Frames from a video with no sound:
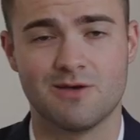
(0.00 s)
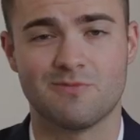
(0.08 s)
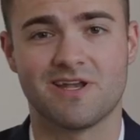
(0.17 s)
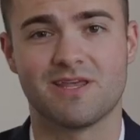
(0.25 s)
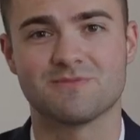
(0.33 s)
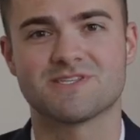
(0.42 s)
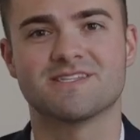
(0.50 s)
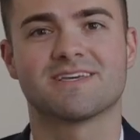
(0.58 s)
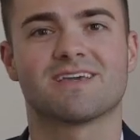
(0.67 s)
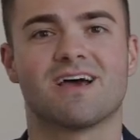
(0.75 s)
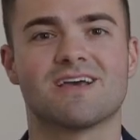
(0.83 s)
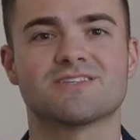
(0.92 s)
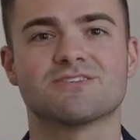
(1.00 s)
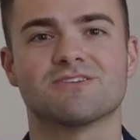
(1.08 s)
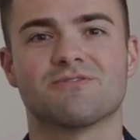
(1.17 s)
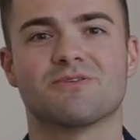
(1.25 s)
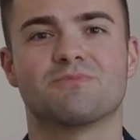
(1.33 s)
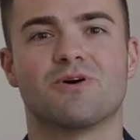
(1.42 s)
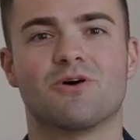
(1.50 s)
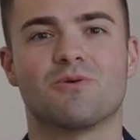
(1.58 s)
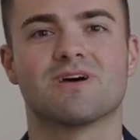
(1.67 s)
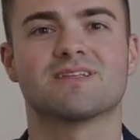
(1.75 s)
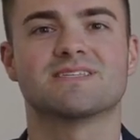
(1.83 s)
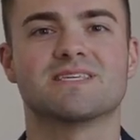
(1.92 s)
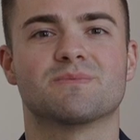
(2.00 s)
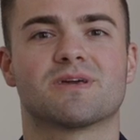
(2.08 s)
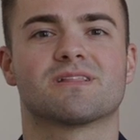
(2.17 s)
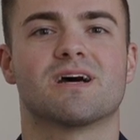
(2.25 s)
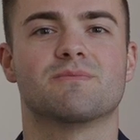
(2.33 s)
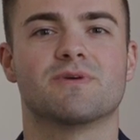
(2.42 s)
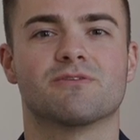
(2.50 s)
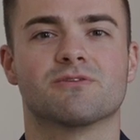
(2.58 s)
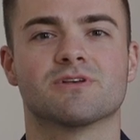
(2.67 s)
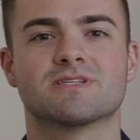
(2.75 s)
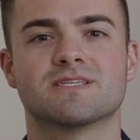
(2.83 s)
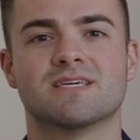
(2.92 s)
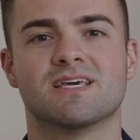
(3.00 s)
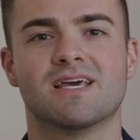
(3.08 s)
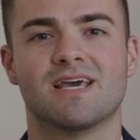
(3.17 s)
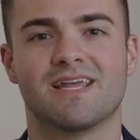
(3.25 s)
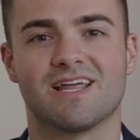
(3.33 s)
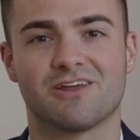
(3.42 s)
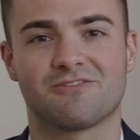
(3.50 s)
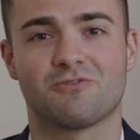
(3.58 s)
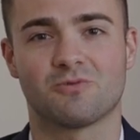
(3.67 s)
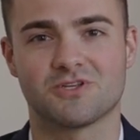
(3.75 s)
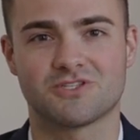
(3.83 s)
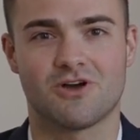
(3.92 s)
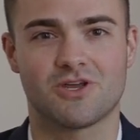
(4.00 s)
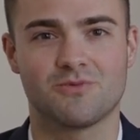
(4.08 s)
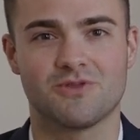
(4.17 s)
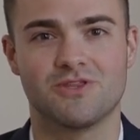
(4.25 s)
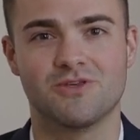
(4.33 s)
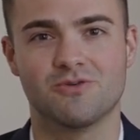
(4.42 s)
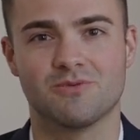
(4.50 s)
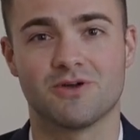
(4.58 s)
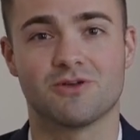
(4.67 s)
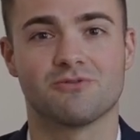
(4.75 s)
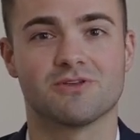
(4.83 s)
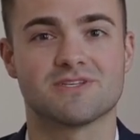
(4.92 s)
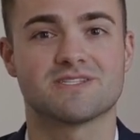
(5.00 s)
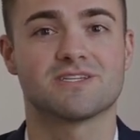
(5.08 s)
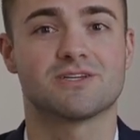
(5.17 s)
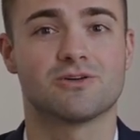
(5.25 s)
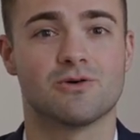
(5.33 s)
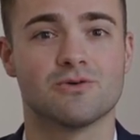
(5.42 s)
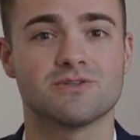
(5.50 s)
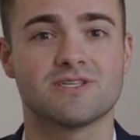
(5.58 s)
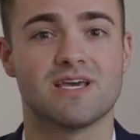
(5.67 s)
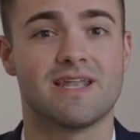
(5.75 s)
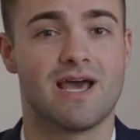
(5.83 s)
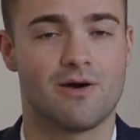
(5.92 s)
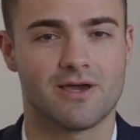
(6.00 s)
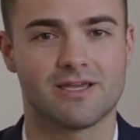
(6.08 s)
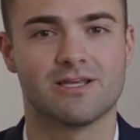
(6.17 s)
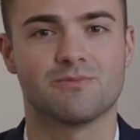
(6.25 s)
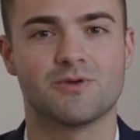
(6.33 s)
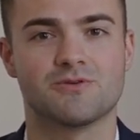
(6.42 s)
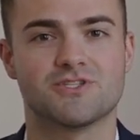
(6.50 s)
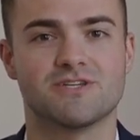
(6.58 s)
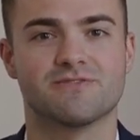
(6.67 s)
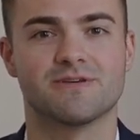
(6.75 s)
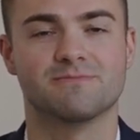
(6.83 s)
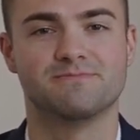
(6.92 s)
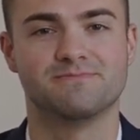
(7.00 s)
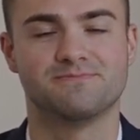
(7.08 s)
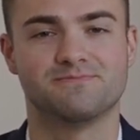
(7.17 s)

My name is Nick Kiser of the Paul Whatley team at Kline May Realty, and I look forward to talking with you about your real estate goals and how I can help you achieve them.